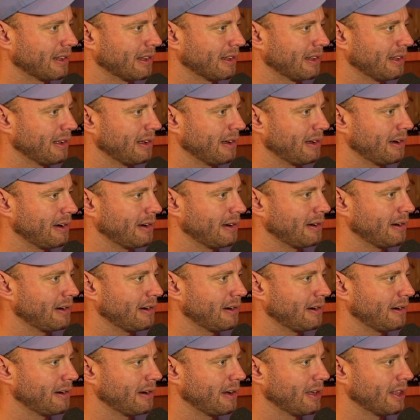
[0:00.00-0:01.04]

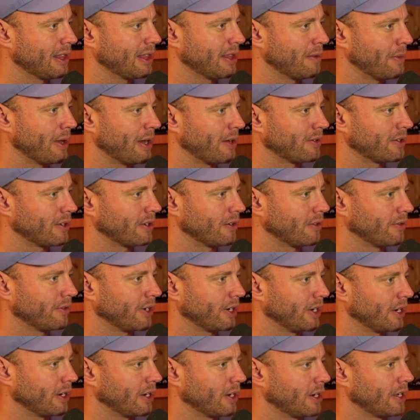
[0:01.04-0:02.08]
on the mountain over
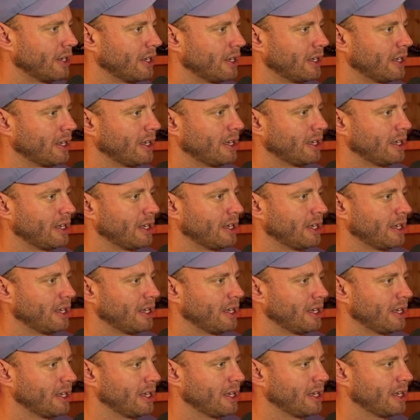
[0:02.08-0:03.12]
here.
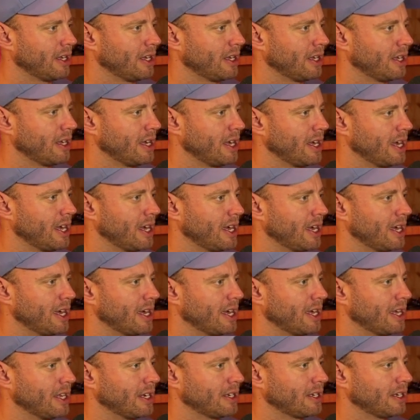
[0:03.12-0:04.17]

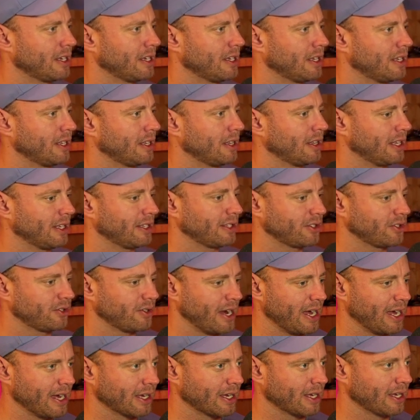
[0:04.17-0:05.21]
And let's
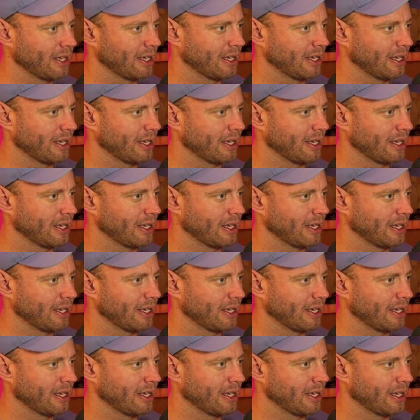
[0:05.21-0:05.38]
track.